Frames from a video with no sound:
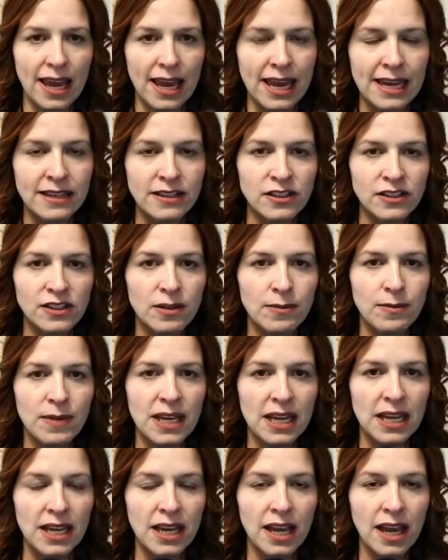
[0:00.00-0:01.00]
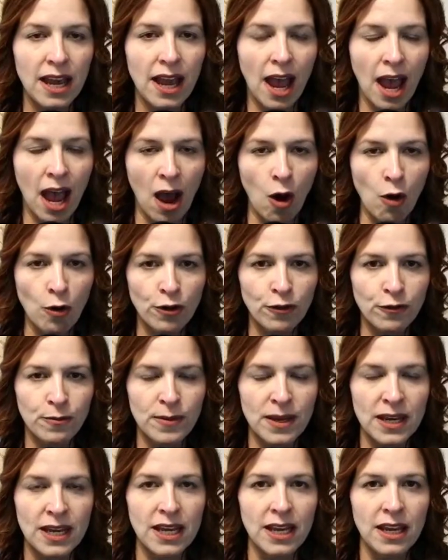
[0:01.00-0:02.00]
into me, out of
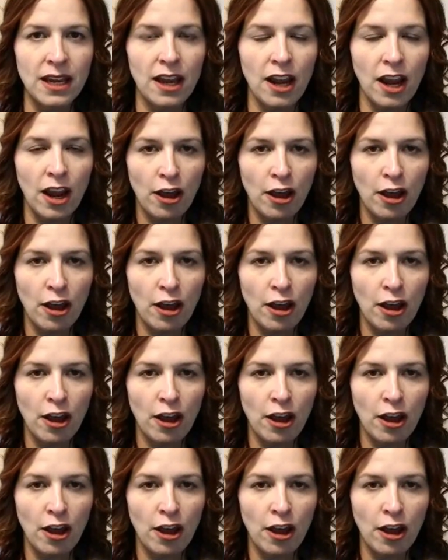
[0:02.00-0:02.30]
me,